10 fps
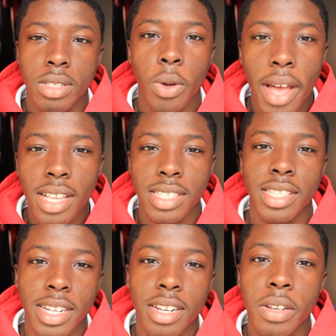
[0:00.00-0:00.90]
So I had to
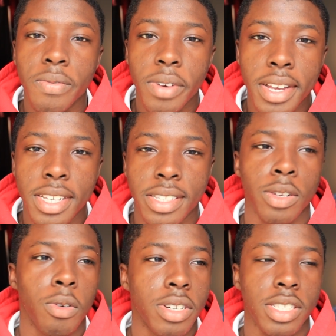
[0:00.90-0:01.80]
say another phrase
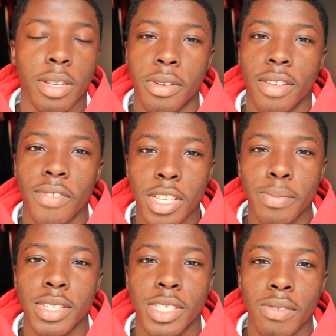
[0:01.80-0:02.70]
in order to
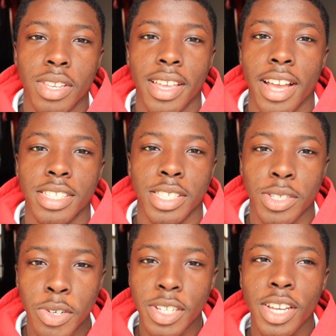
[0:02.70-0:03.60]
convince myself to actually
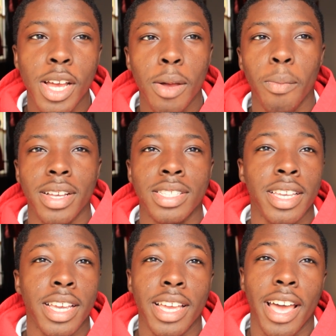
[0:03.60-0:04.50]
do it by
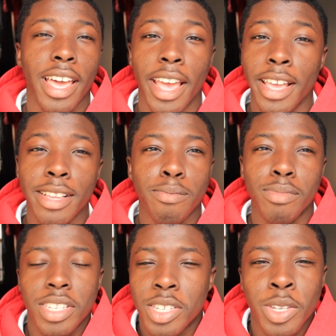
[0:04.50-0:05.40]
saying I hate
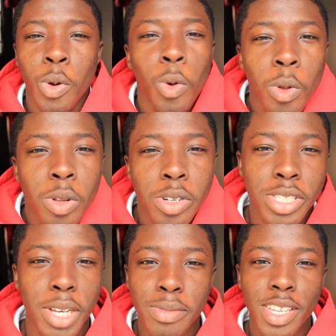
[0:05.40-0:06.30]
this school
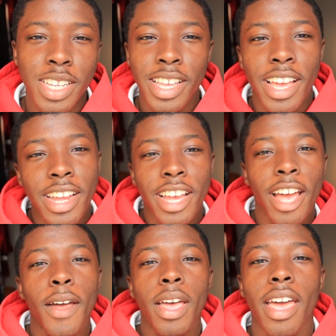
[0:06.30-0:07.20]
or something like that.
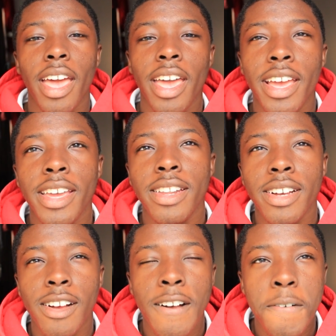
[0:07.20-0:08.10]
And
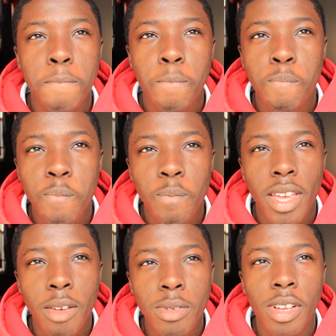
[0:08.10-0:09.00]
um,
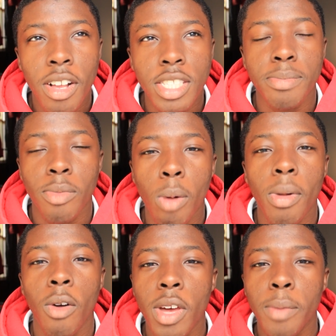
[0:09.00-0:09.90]
it was awesome.
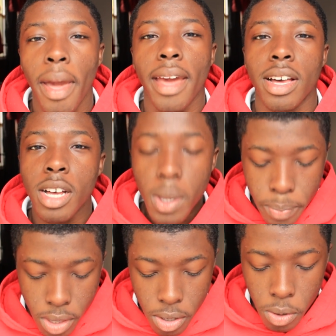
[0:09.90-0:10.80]
On my way back
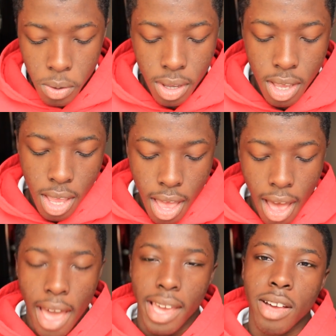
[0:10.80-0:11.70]
up, though,
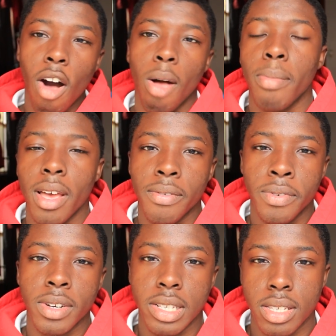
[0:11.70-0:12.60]
I caught my
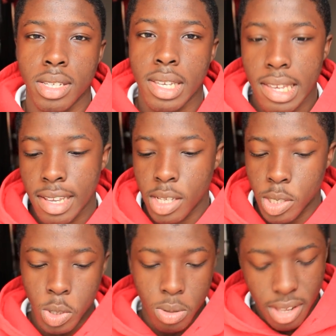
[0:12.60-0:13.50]
foot
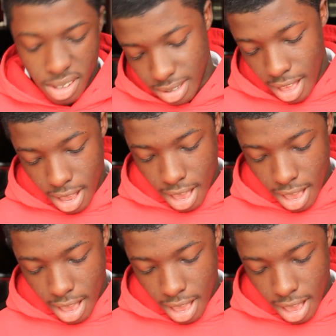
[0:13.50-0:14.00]
into like